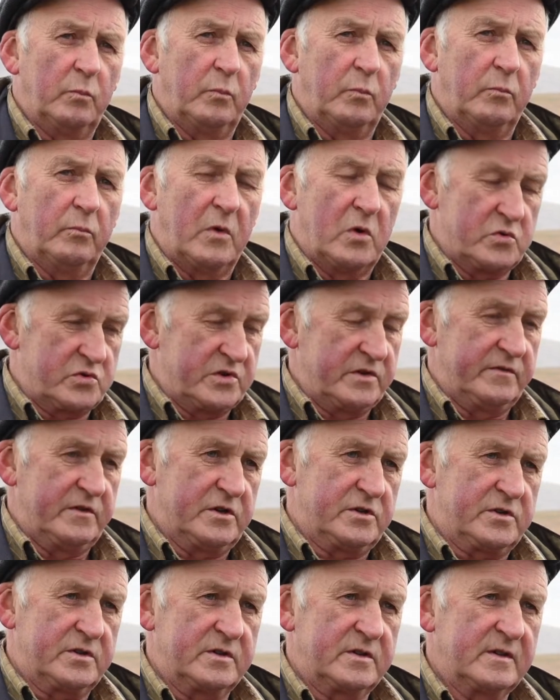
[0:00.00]
Most of
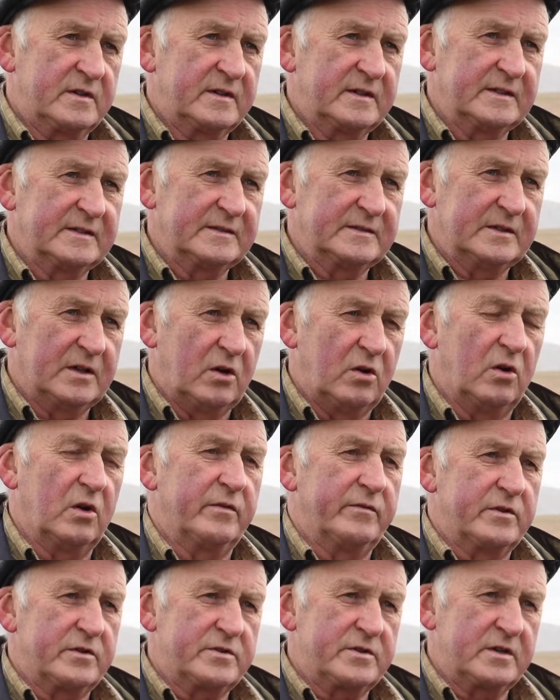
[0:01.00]
us, all
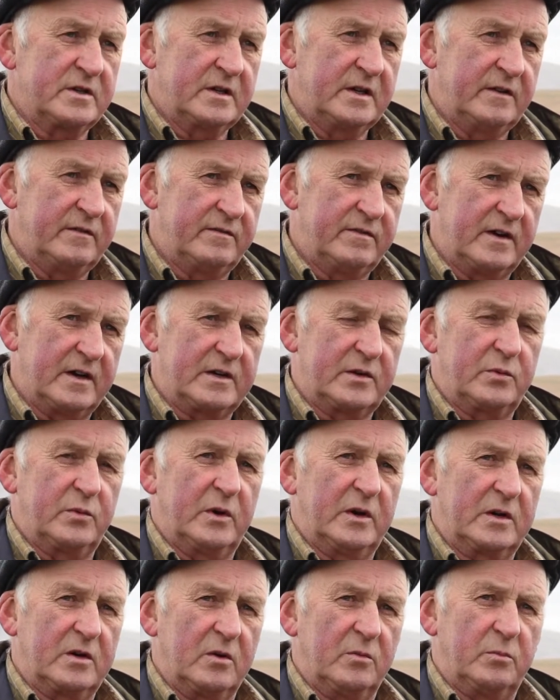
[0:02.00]
of us, in fact,
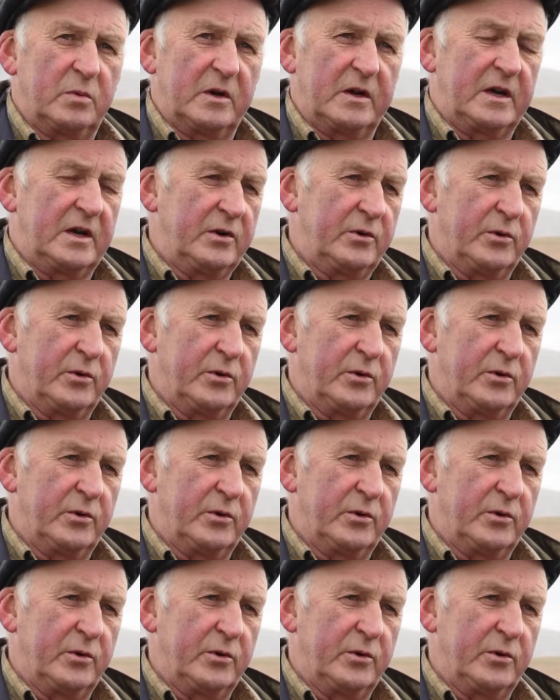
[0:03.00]
were completely